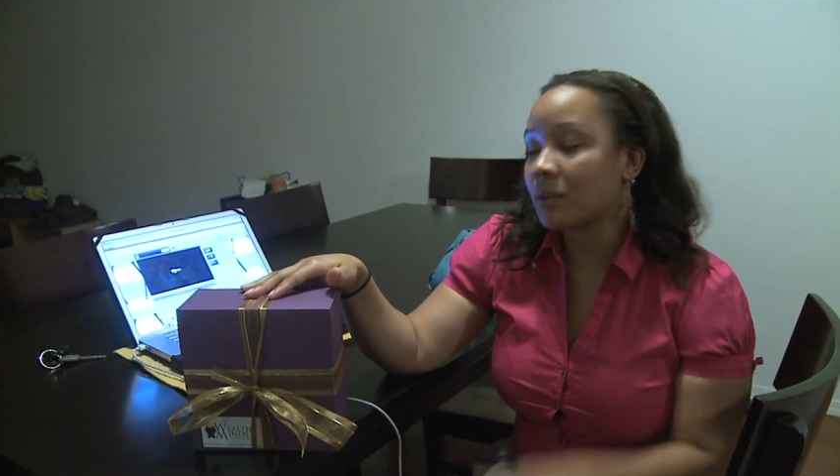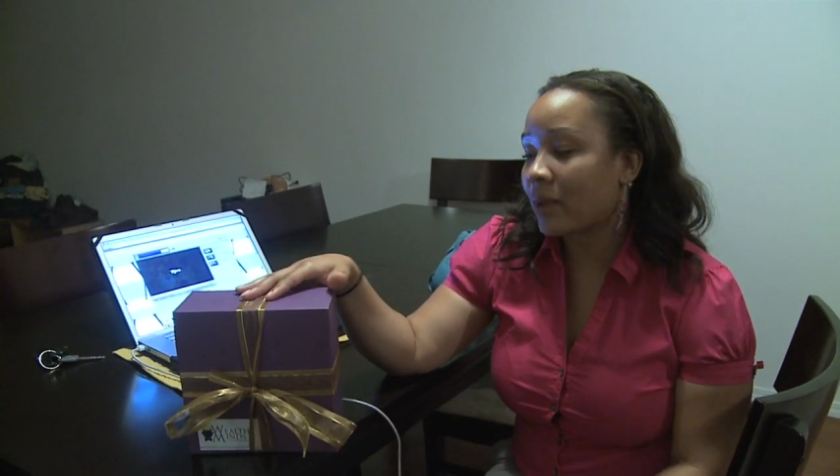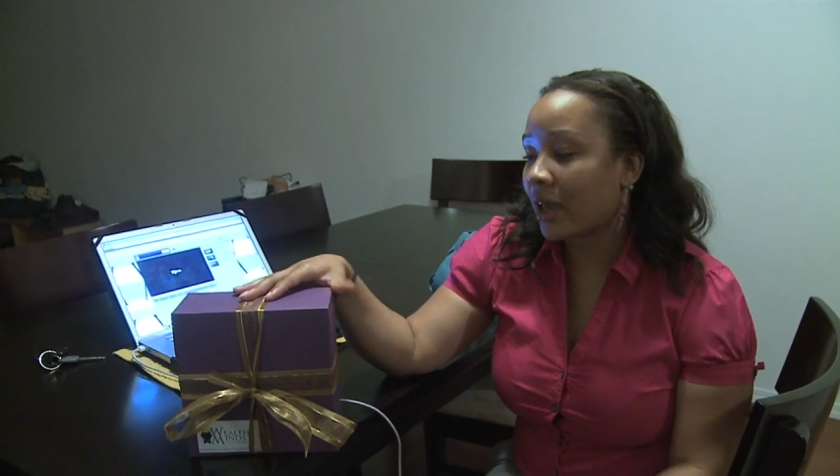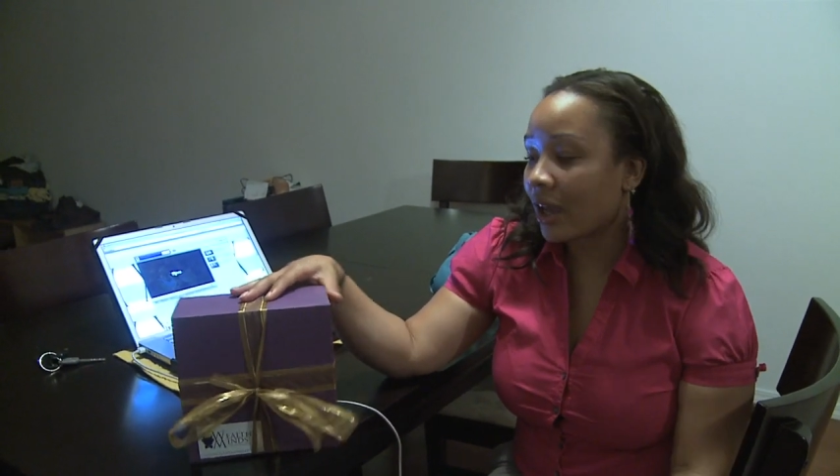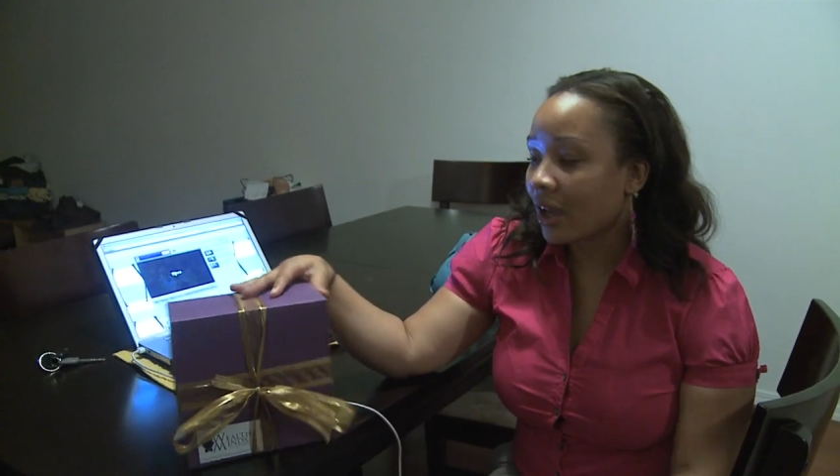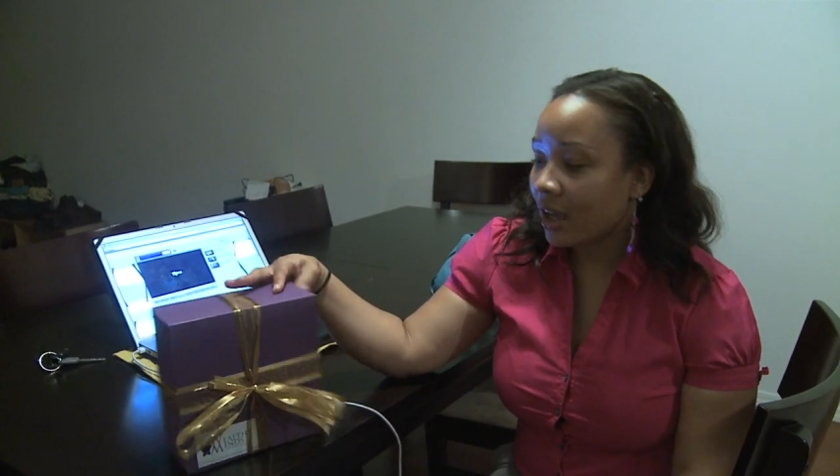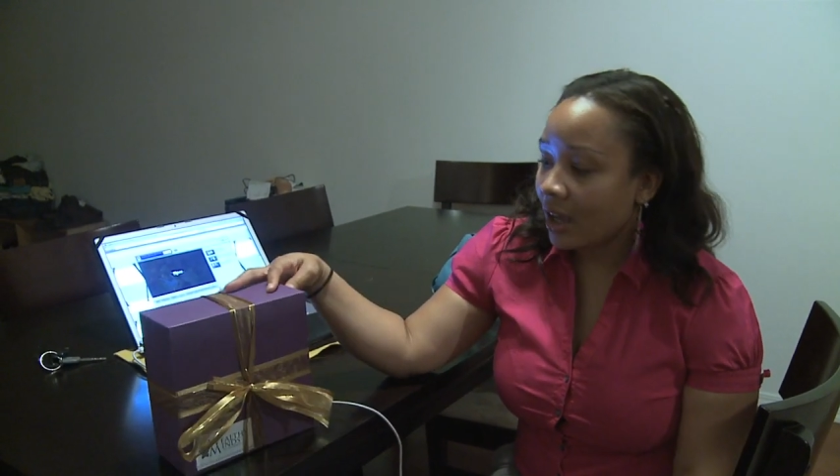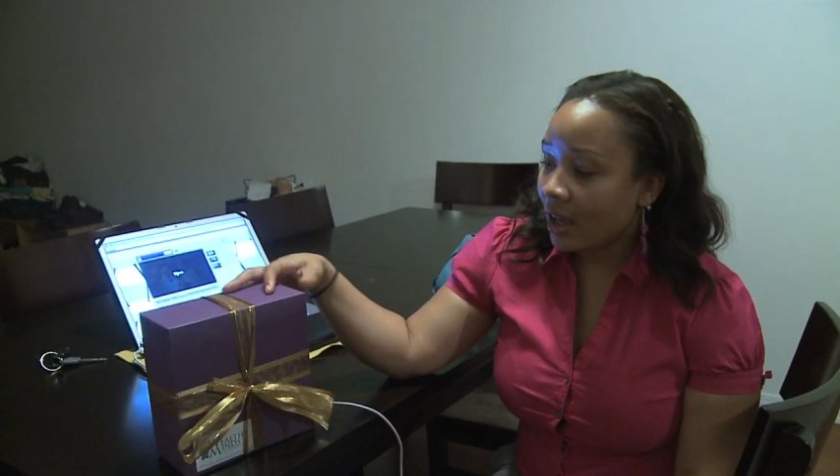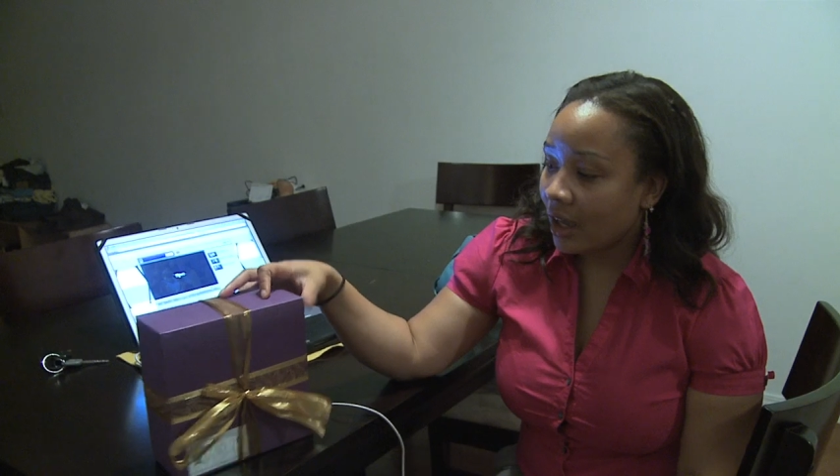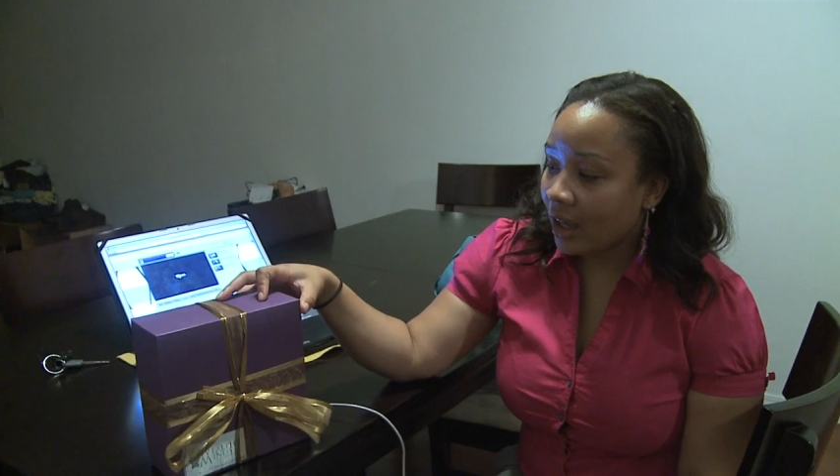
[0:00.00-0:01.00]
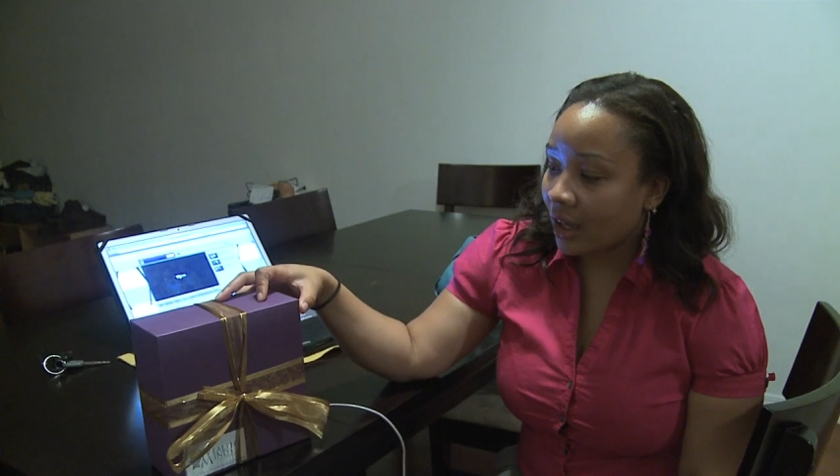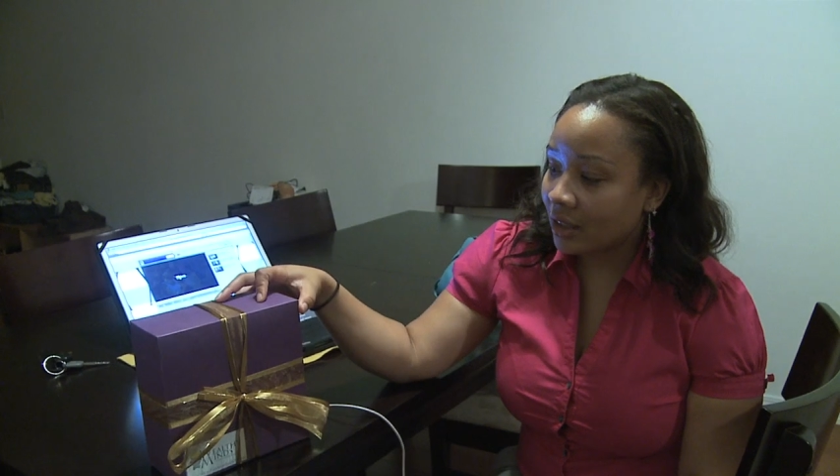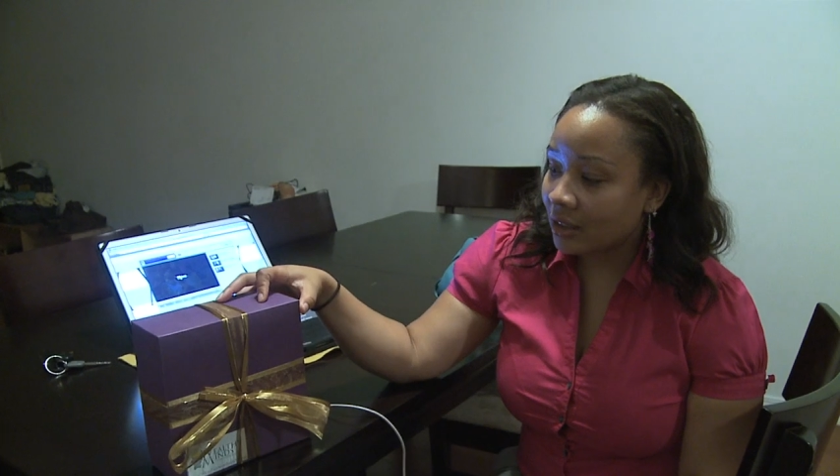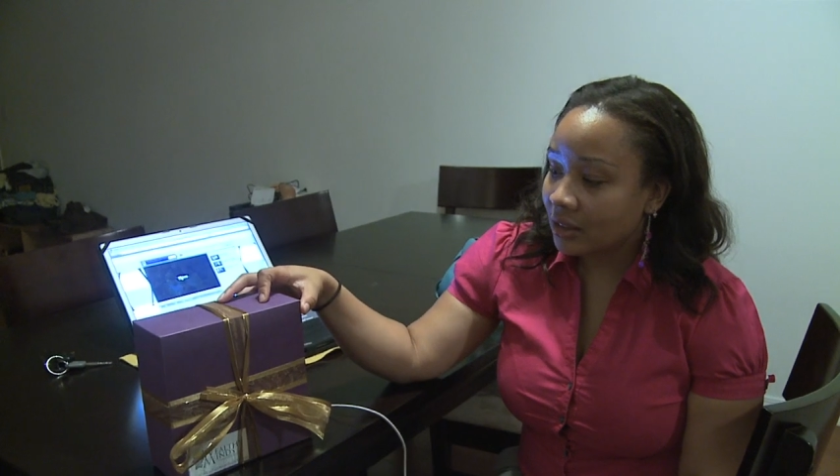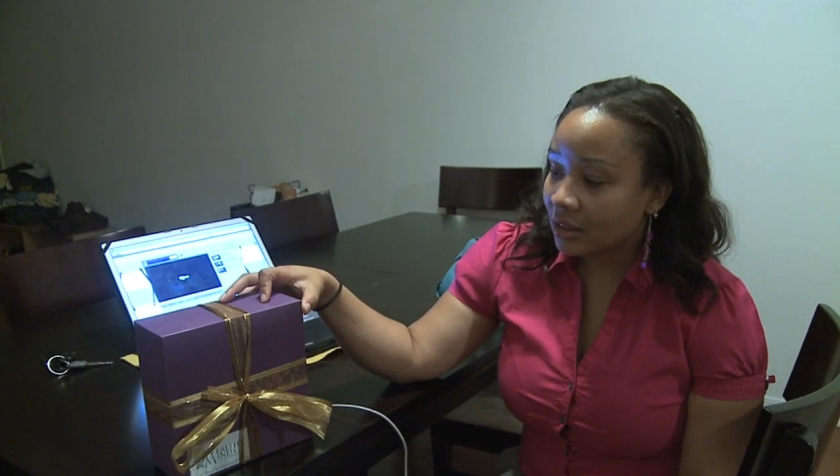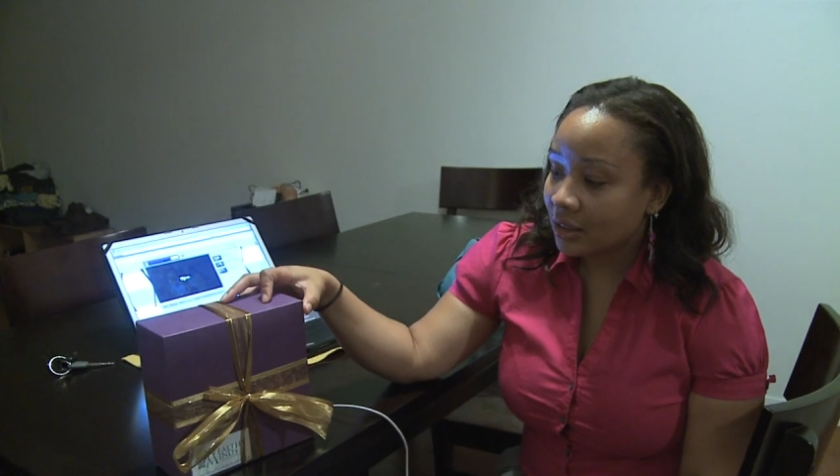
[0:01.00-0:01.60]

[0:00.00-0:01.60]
bat. And